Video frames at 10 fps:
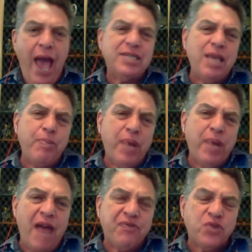And he said,
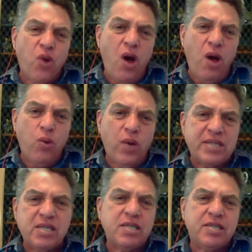but after all, what's
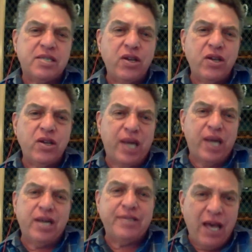a Sicilian but
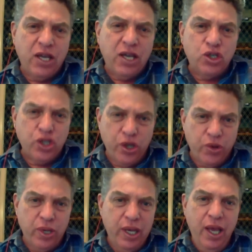an Italian
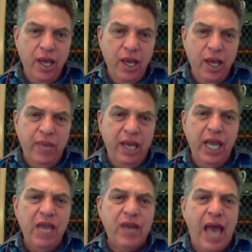Jew? Meaning
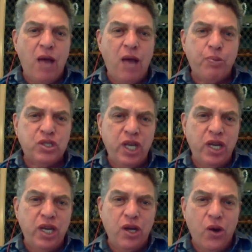even Al
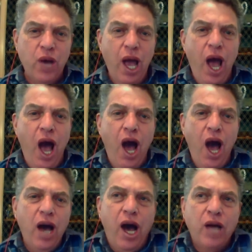Pacino
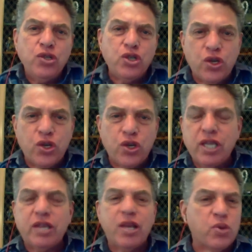understood
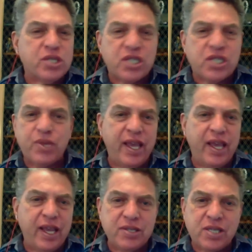that there was
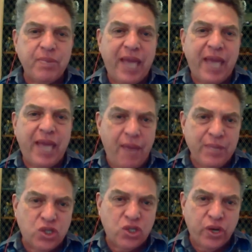something, some
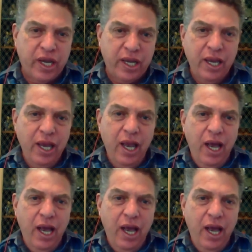chemistry,